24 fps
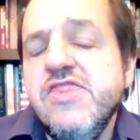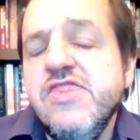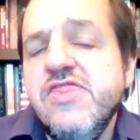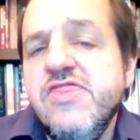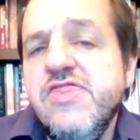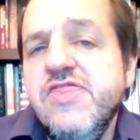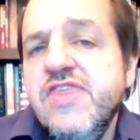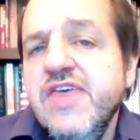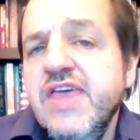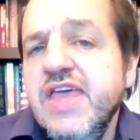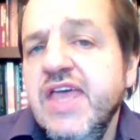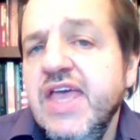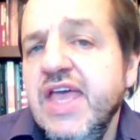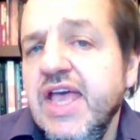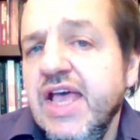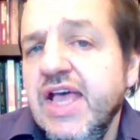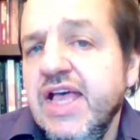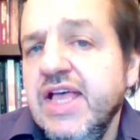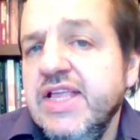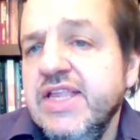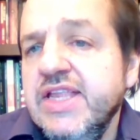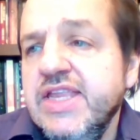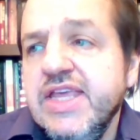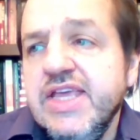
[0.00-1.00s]

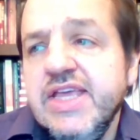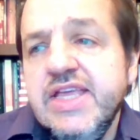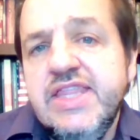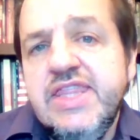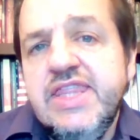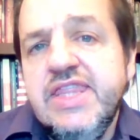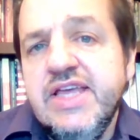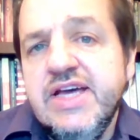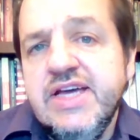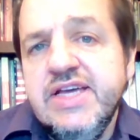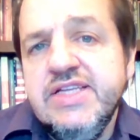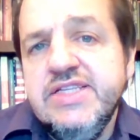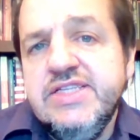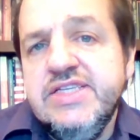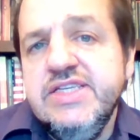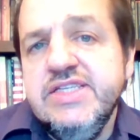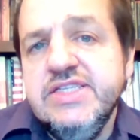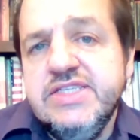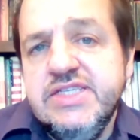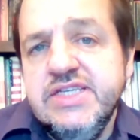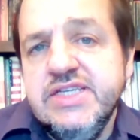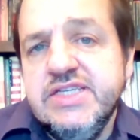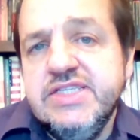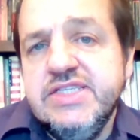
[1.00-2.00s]
Then in
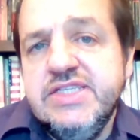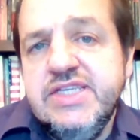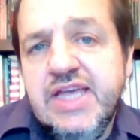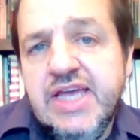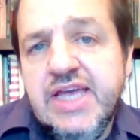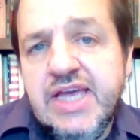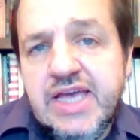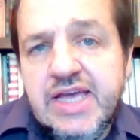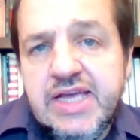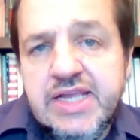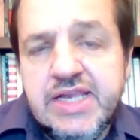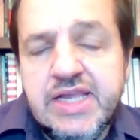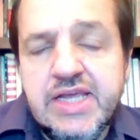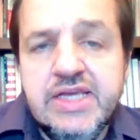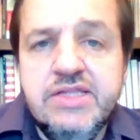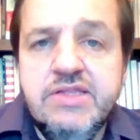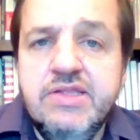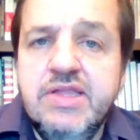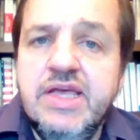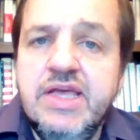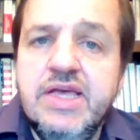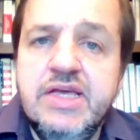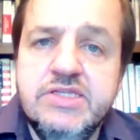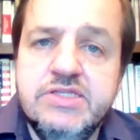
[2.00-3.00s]
1968,
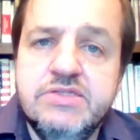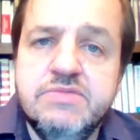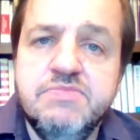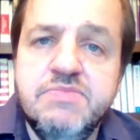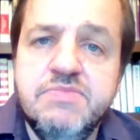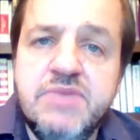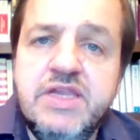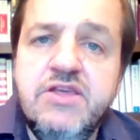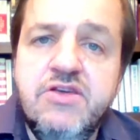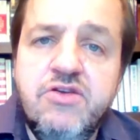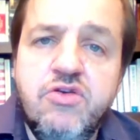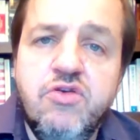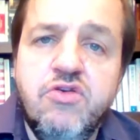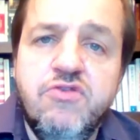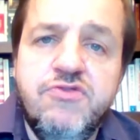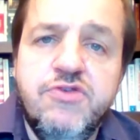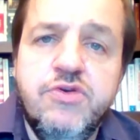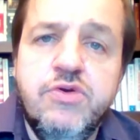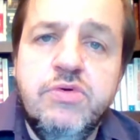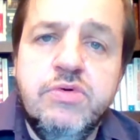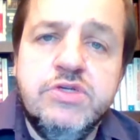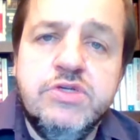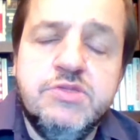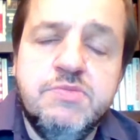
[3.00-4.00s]
and as many of your
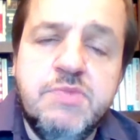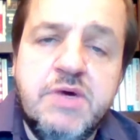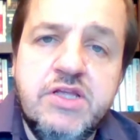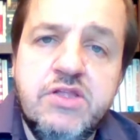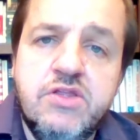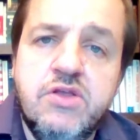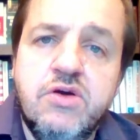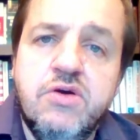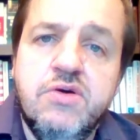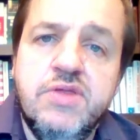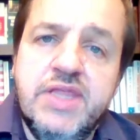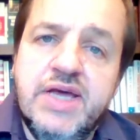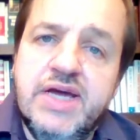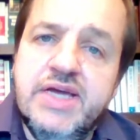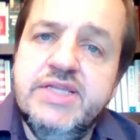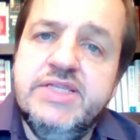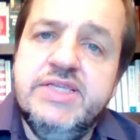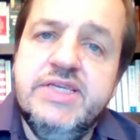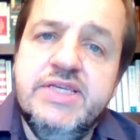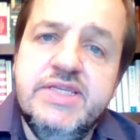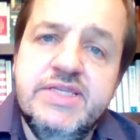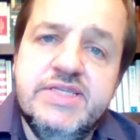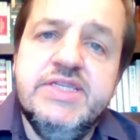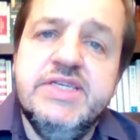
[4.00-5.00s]
viewers might know,
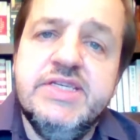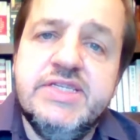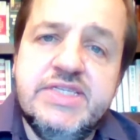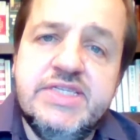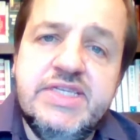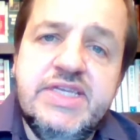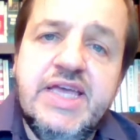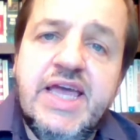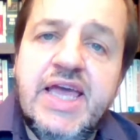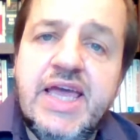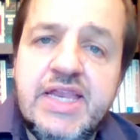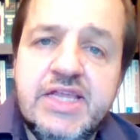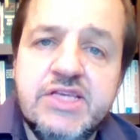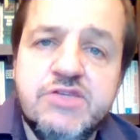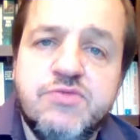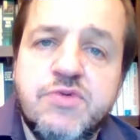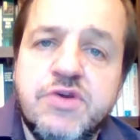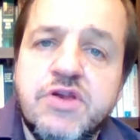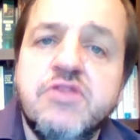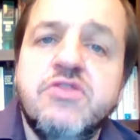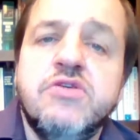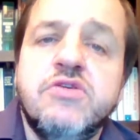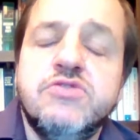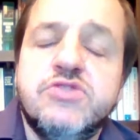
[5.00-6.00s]
1968 is one
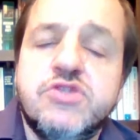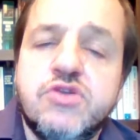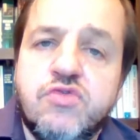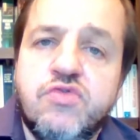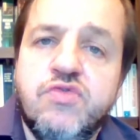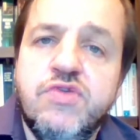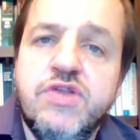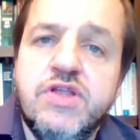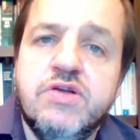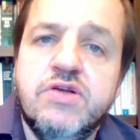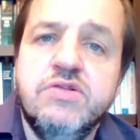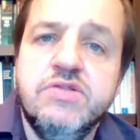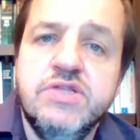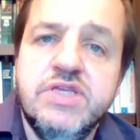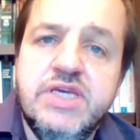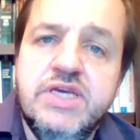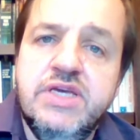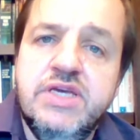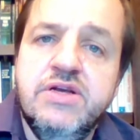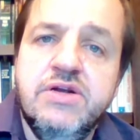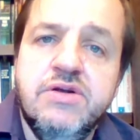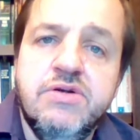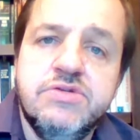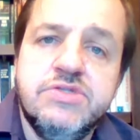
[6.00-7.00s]
of those critical
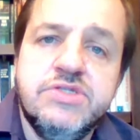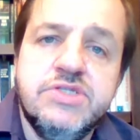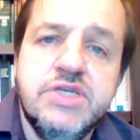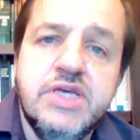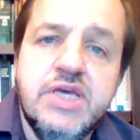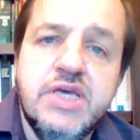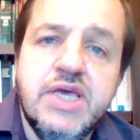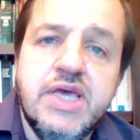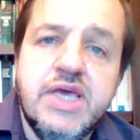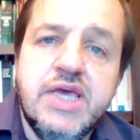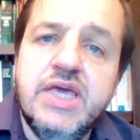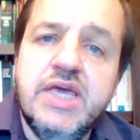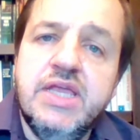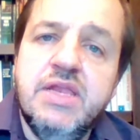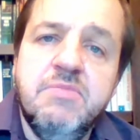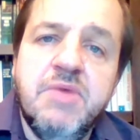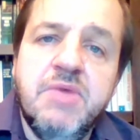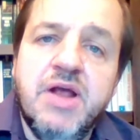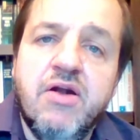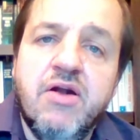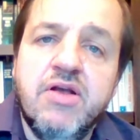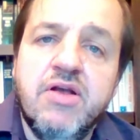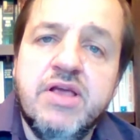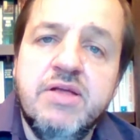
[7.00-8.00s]
years in
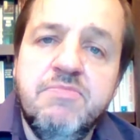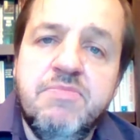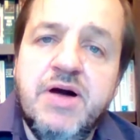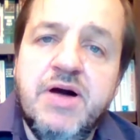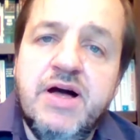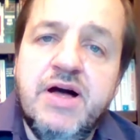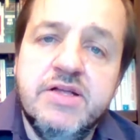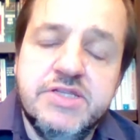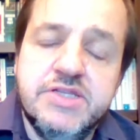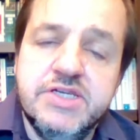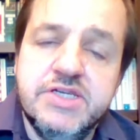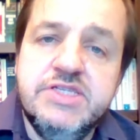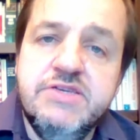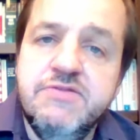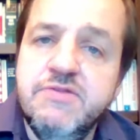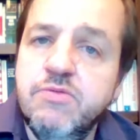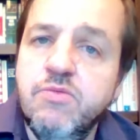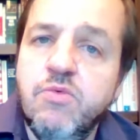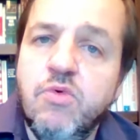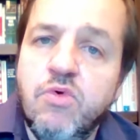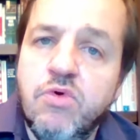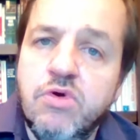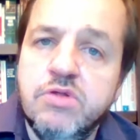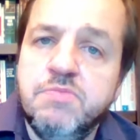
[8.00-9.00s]
American politics, even
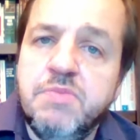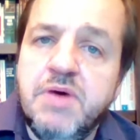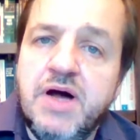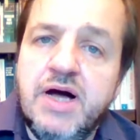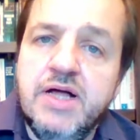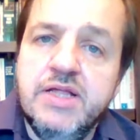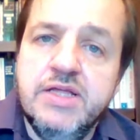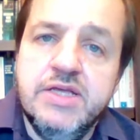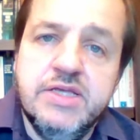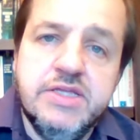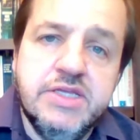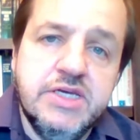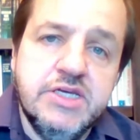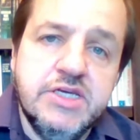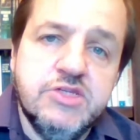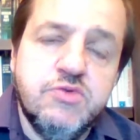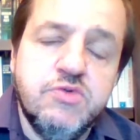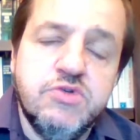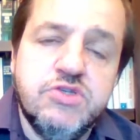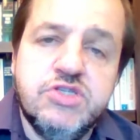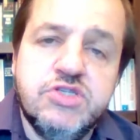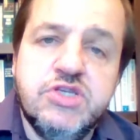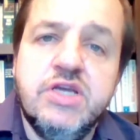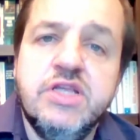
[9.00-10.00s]
world politics,
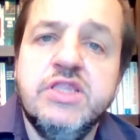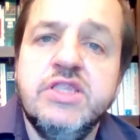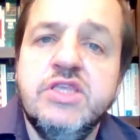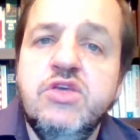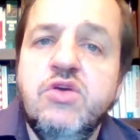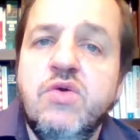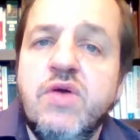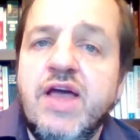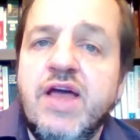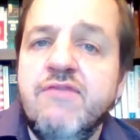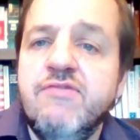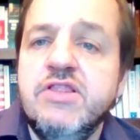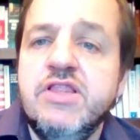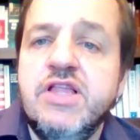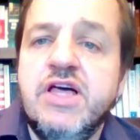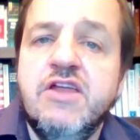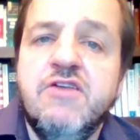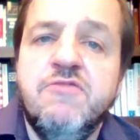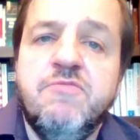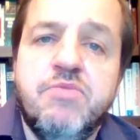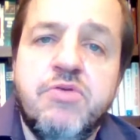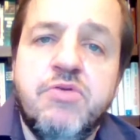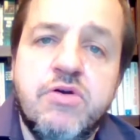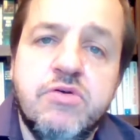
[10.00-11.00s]
where suddenly you have a lot
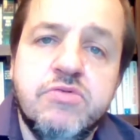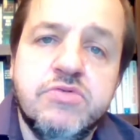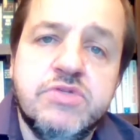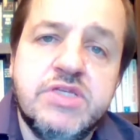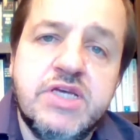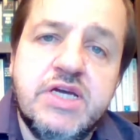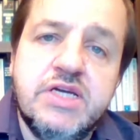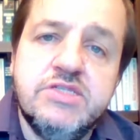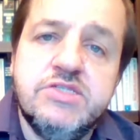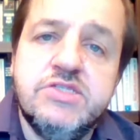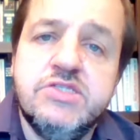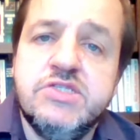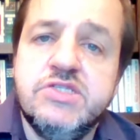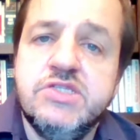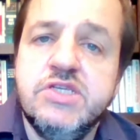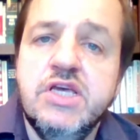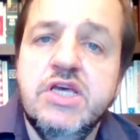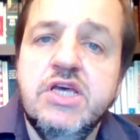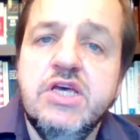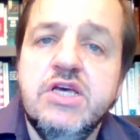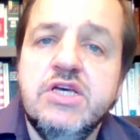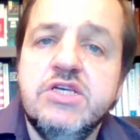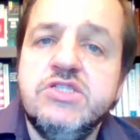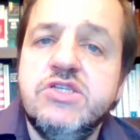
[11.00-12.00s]
of protests.
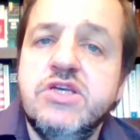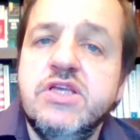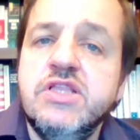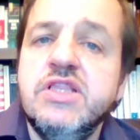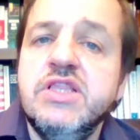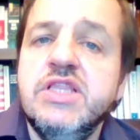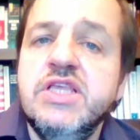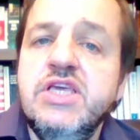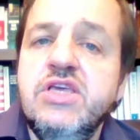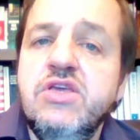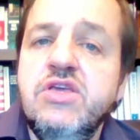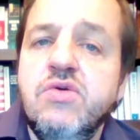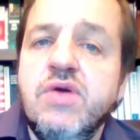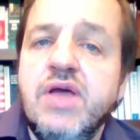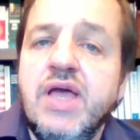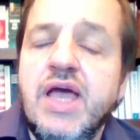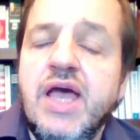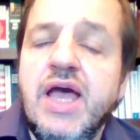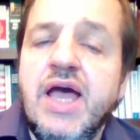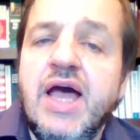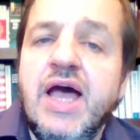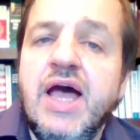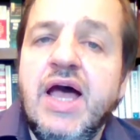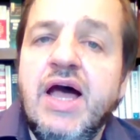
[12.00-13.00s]
Suddenly you
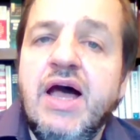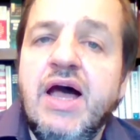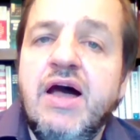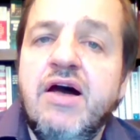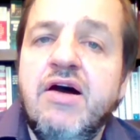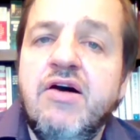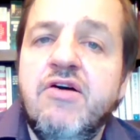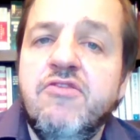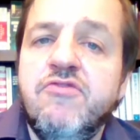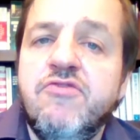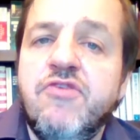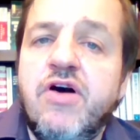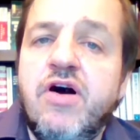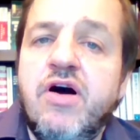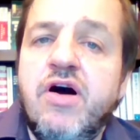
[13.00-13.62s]
have